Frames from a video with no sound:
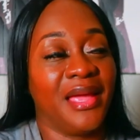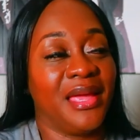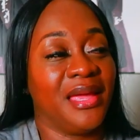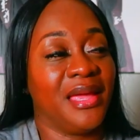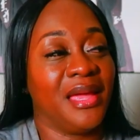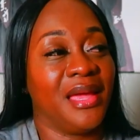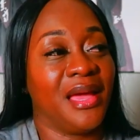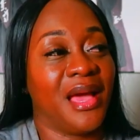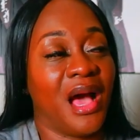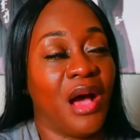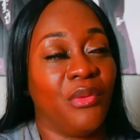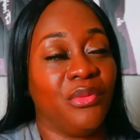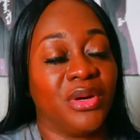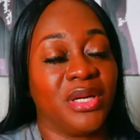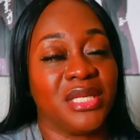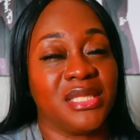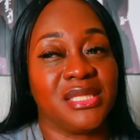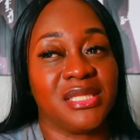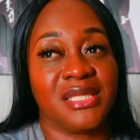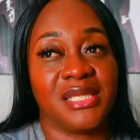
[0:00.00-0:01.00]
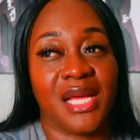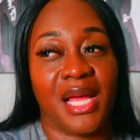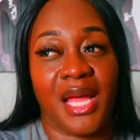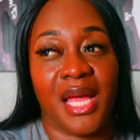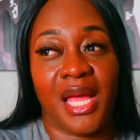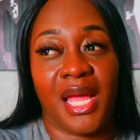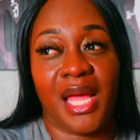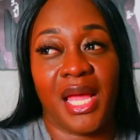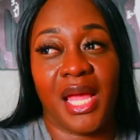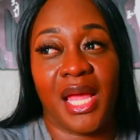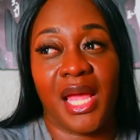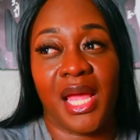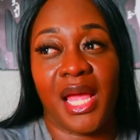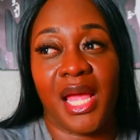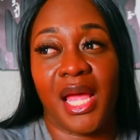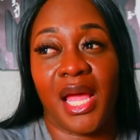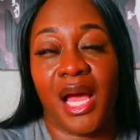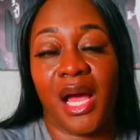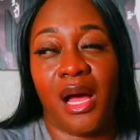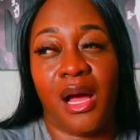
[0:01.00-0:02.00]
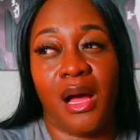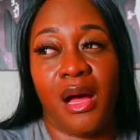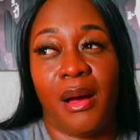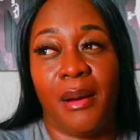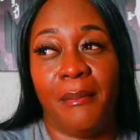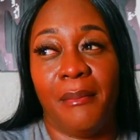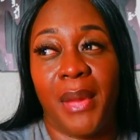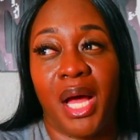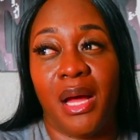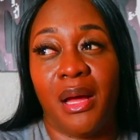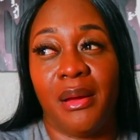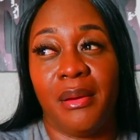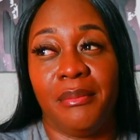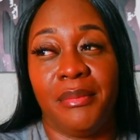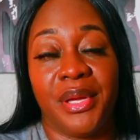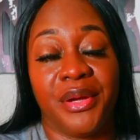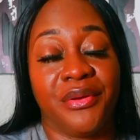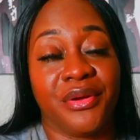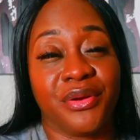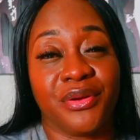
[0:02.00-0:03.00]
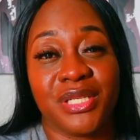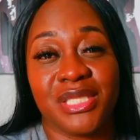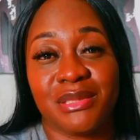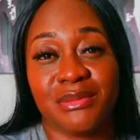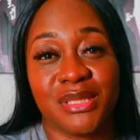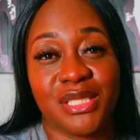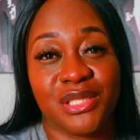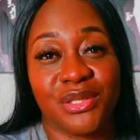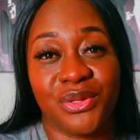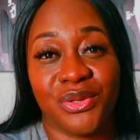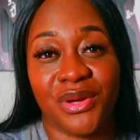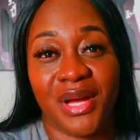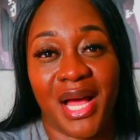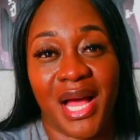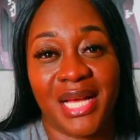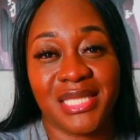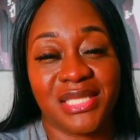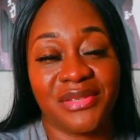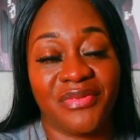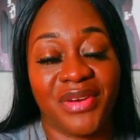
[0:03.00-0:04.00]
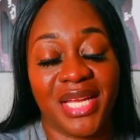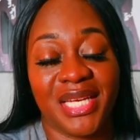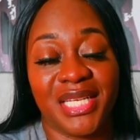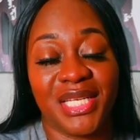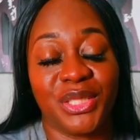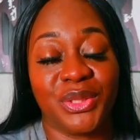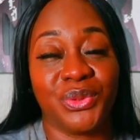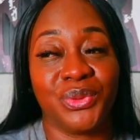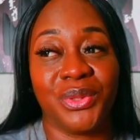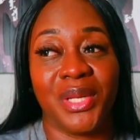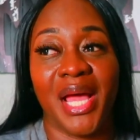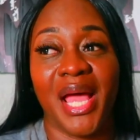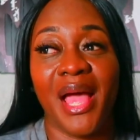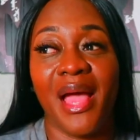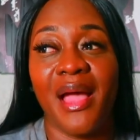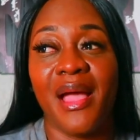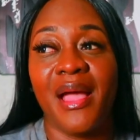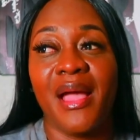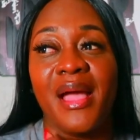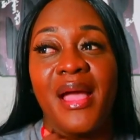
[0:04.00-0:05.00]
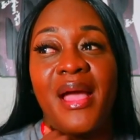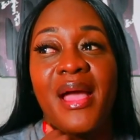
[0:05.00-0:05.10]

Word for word: and i want to say um merry christmas to you guys if i didn't do that